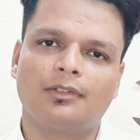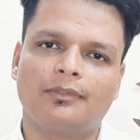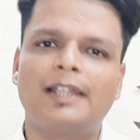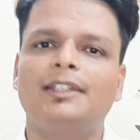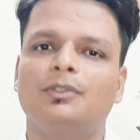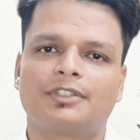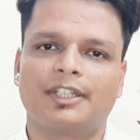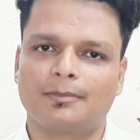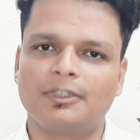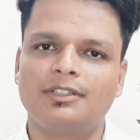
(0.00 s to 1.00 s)
value
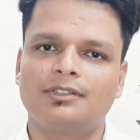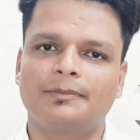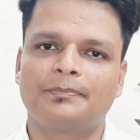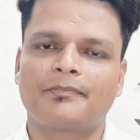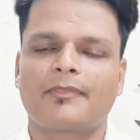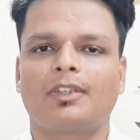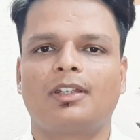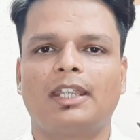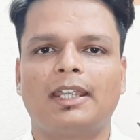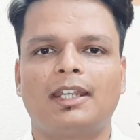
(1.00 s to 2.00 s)
statements,
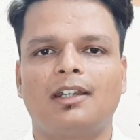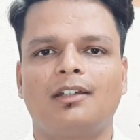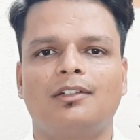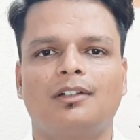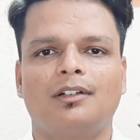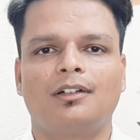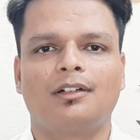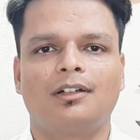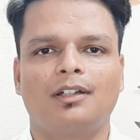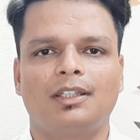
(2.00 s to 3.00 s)
and
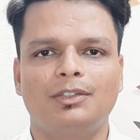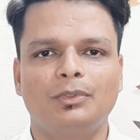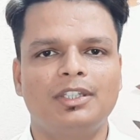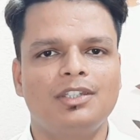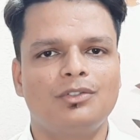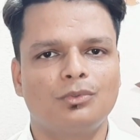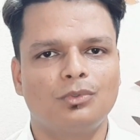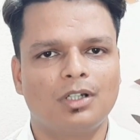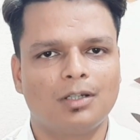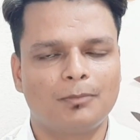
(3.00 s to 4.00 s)
you need
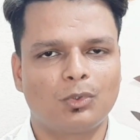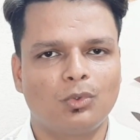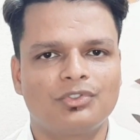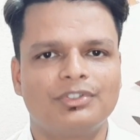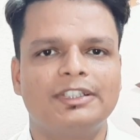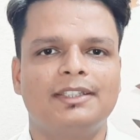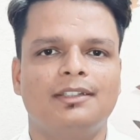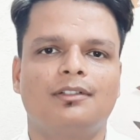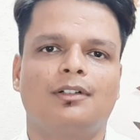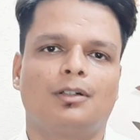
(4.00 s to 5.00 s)
to approach
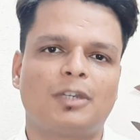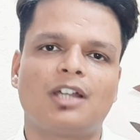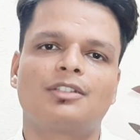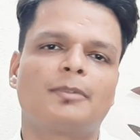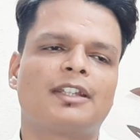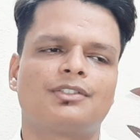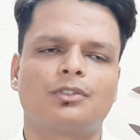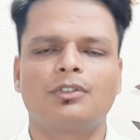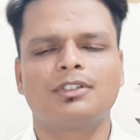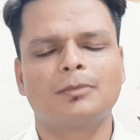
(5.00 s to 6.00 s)
the branch
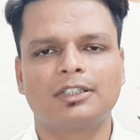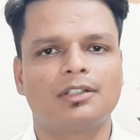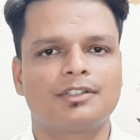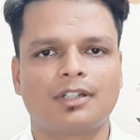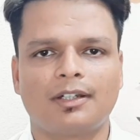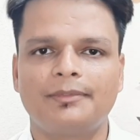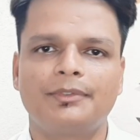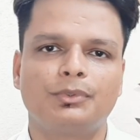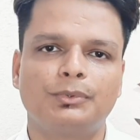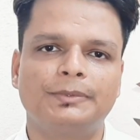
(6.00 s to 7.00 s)
manager or some other
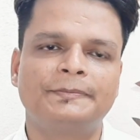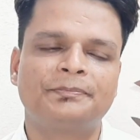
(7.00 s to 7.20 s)
staff to